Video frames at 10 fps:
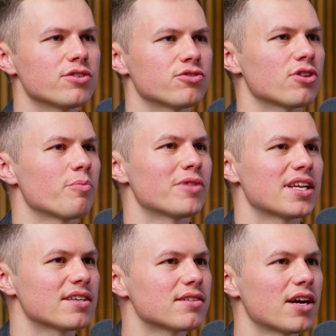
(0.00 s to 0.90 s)
Is there something that
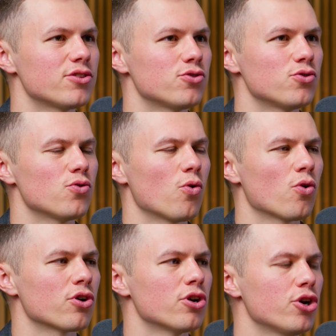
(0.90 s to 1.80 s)
excites you,
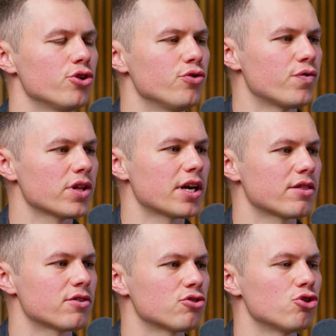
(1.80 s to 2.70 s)
or do you feel
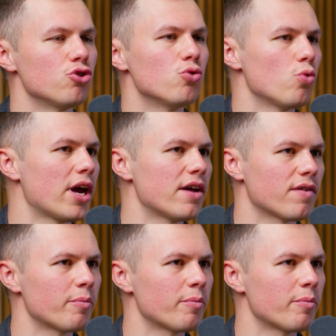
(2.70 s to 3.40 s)
like there's a new wave?